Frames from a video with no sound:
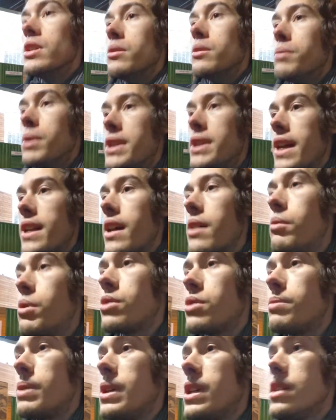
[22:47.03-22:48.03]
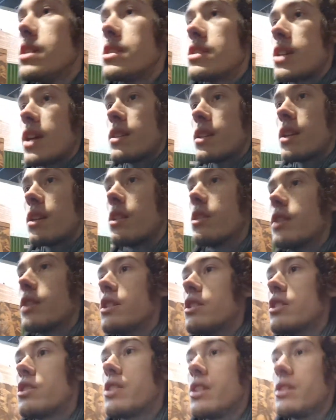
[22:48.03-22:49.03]
But yeah, they would be the
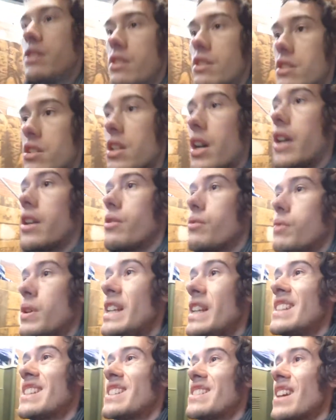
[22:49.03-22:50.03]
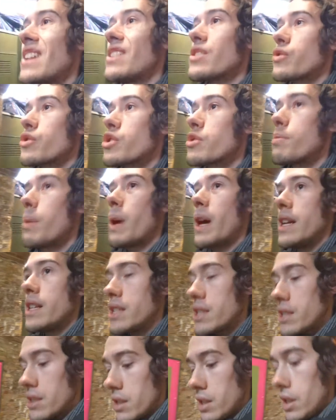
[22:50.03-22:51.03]
city decided we need a central
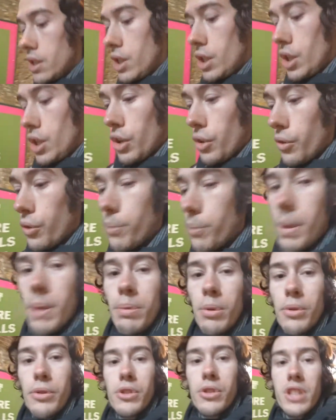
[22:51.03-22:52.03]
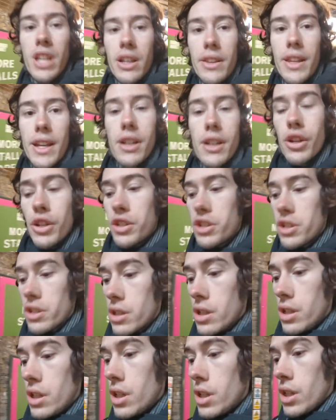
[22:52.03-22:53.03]
space for people to sell
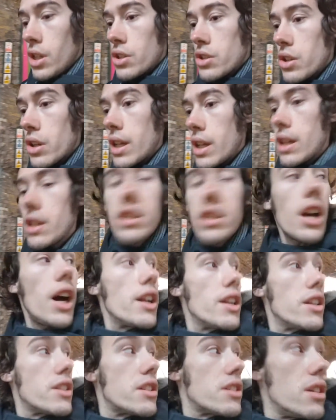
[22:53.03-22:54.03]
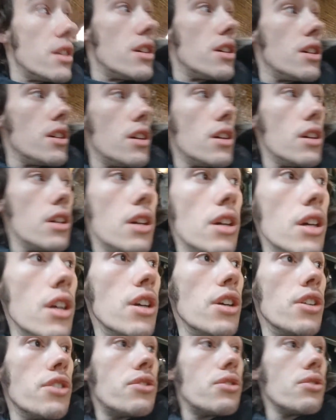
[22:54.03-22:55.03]
goods. So they decided
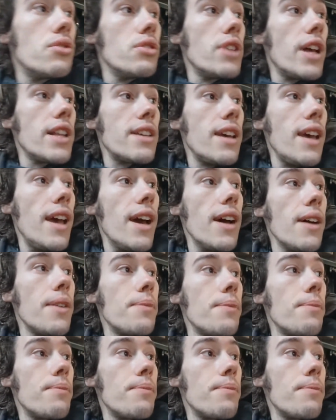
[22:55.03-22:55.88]
to do that here.